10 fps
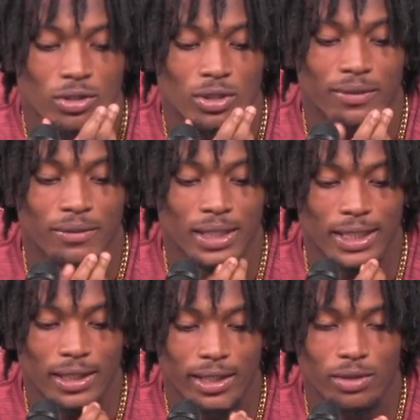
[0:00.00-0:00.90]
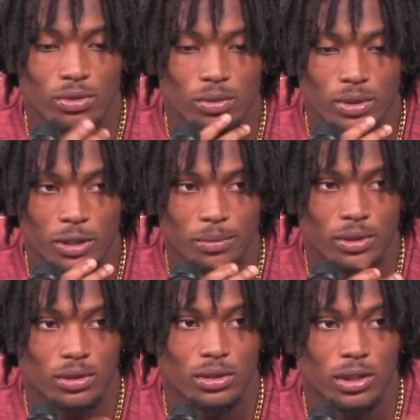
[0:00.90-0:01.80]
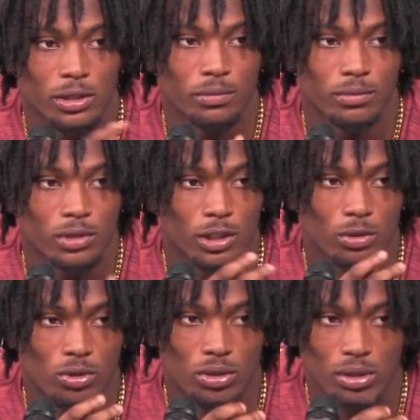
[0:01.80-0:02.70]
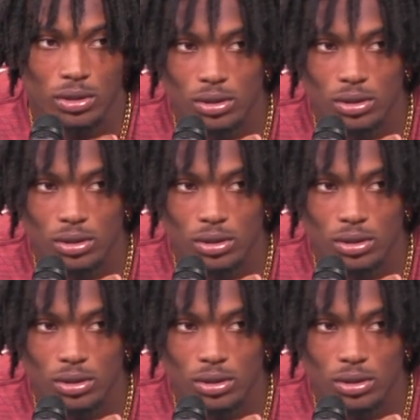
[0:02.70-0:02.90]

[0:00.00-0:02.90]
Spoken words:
So I feel like that really would help us keep going.